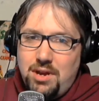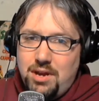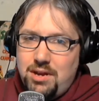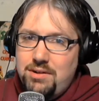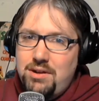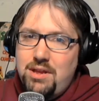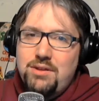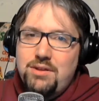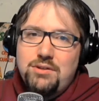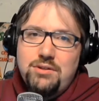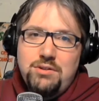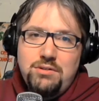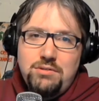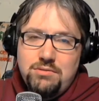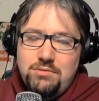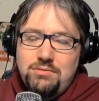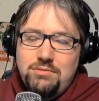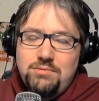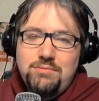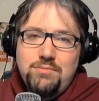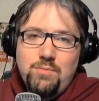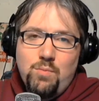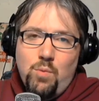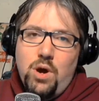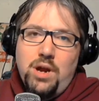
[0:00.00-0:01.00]
another
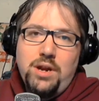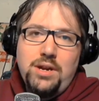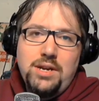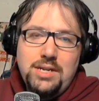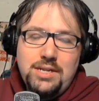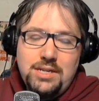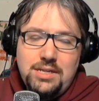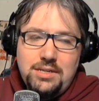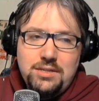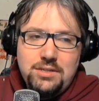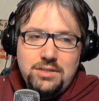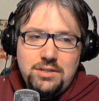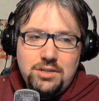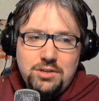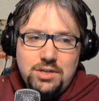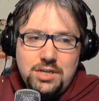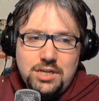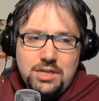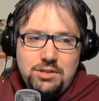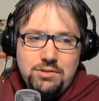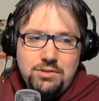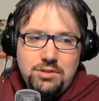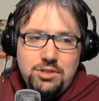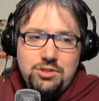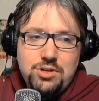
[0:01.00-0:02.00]
one, and this is
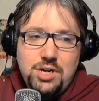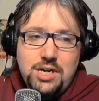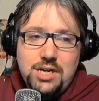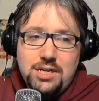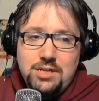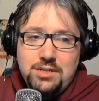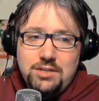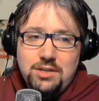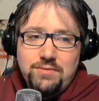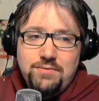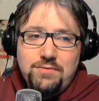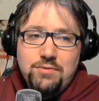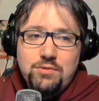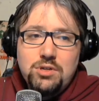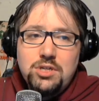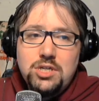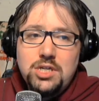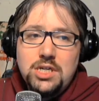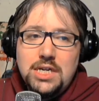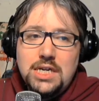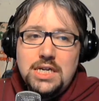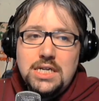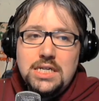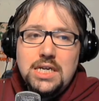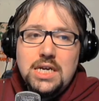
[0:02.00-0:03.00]
turning into a trend, and it's
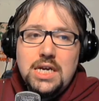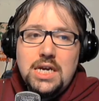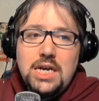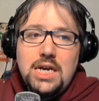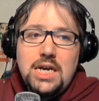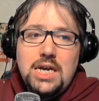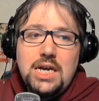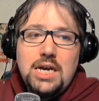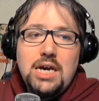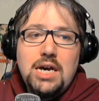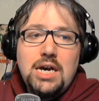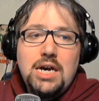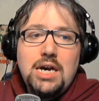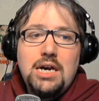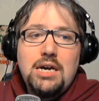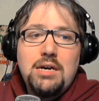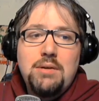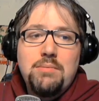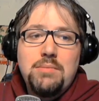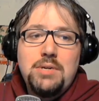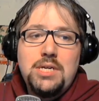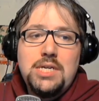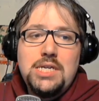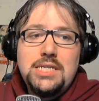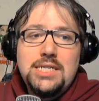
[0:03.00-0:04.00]
unfortunate.
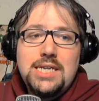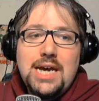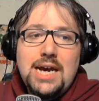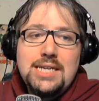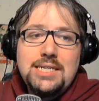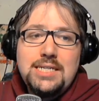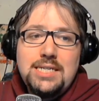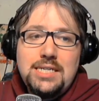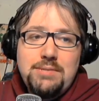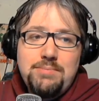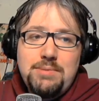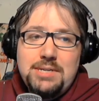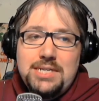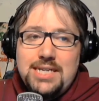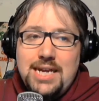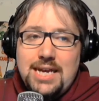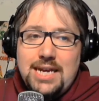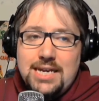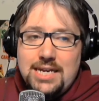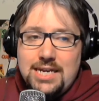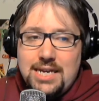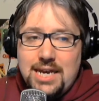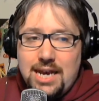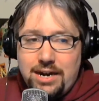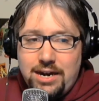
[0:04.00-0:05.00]
Um, these guys need to be
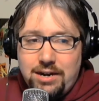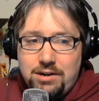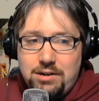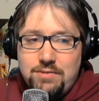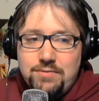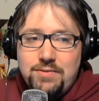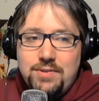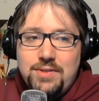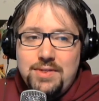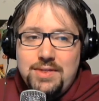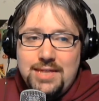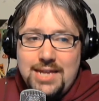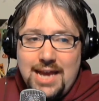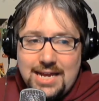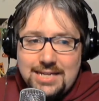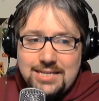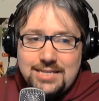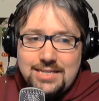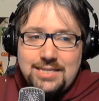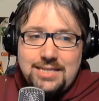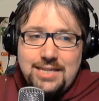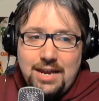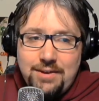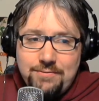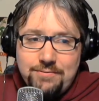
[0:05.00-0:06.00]
taken care of. That
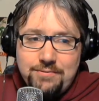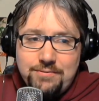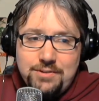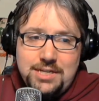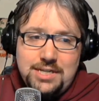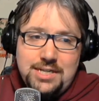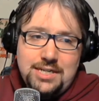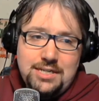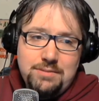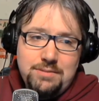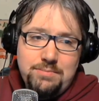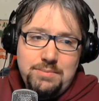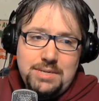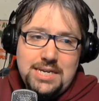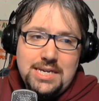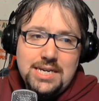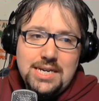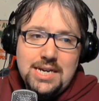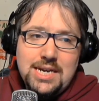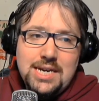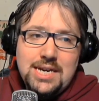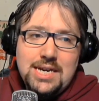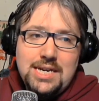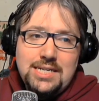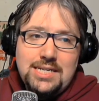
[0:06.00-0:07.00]
definitely needs to be
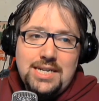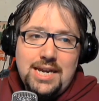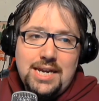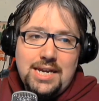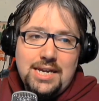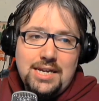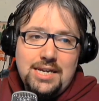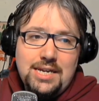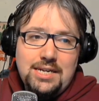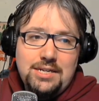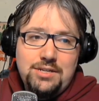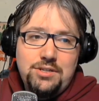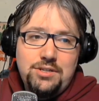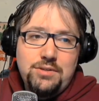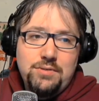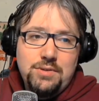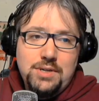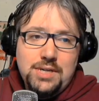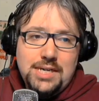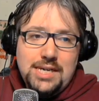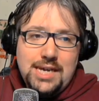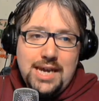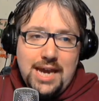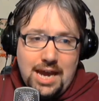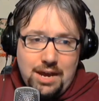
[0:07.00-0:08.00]
taken into
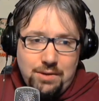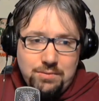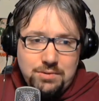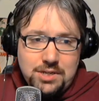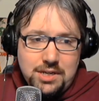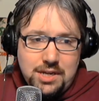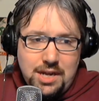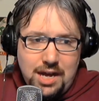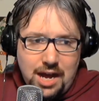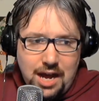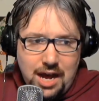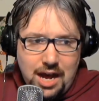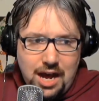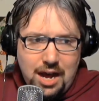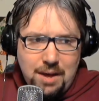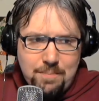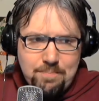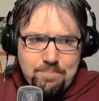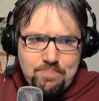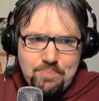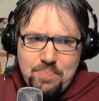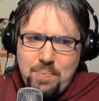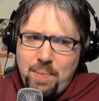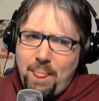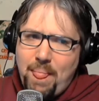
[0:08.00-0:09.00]
account.
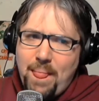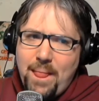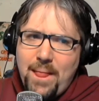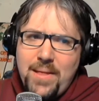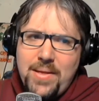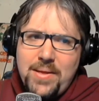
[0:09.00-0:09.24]
Um,